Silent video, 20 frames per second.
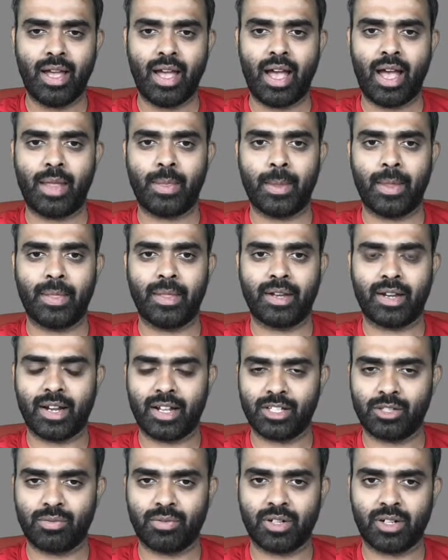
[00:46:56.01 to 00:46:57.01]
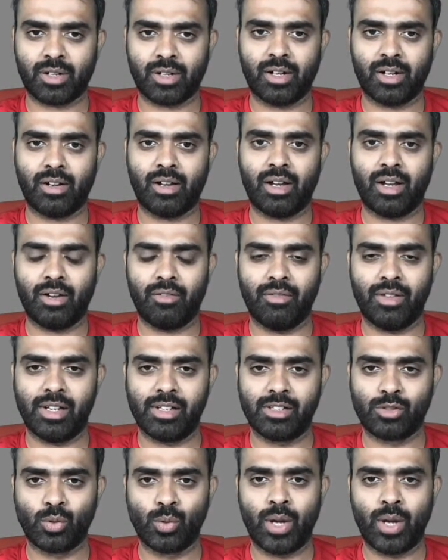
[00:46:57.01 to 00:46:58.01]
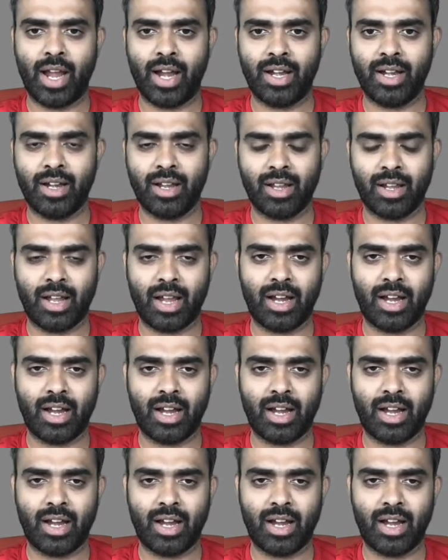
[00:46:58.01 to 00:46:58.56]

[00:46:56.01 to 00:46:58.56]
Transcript: And then the transfer will soon end,